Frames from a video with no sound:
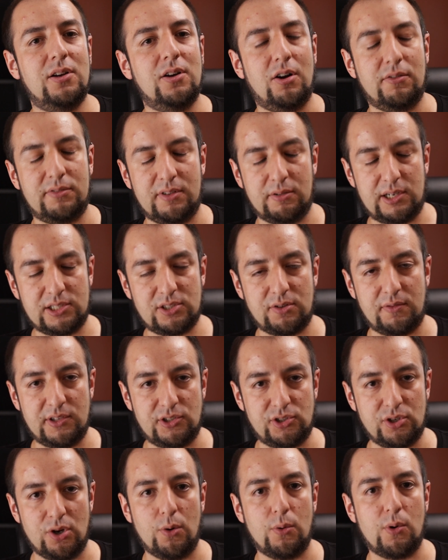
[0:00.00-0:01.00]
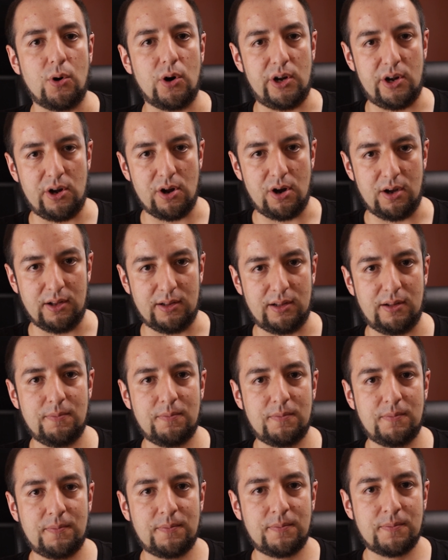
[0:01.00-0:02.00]
of the rest of the show or not.
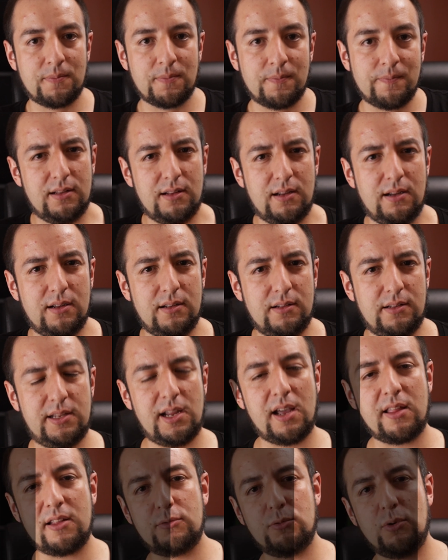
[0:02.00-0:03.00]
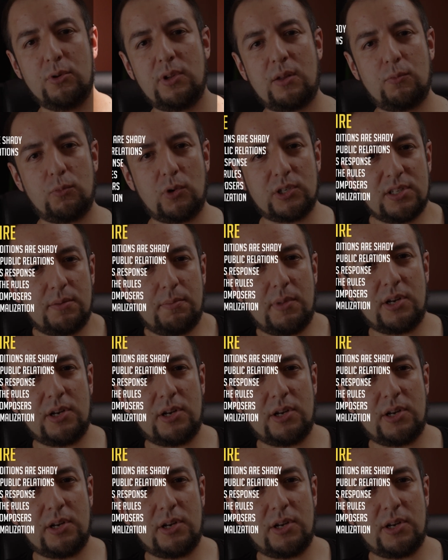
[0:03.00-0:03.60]
The other rule that wasn't